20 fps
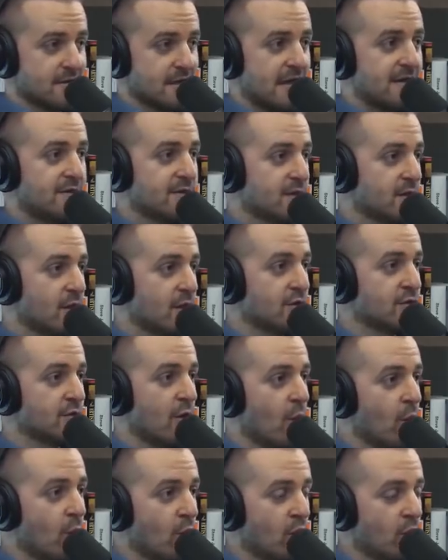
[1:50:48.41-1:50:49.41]
Even though
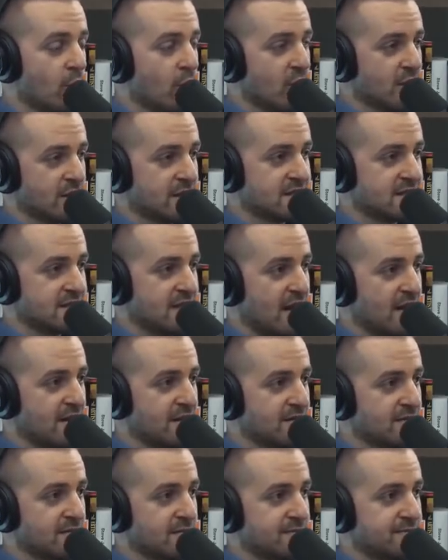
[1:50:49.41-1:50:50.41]
all the work is
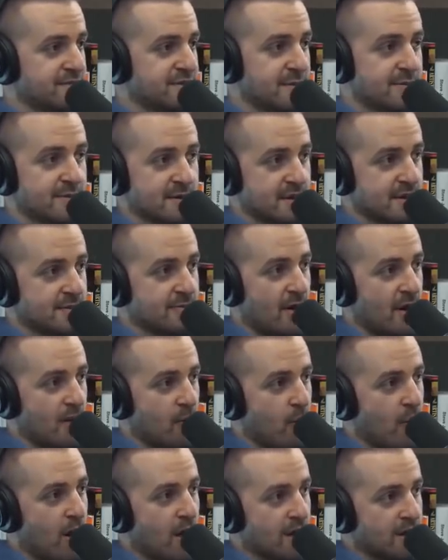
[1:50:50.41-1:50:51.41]
done typically by
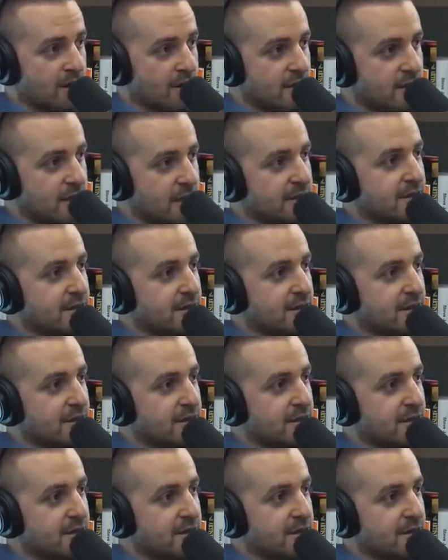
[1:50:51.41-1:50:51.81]
one.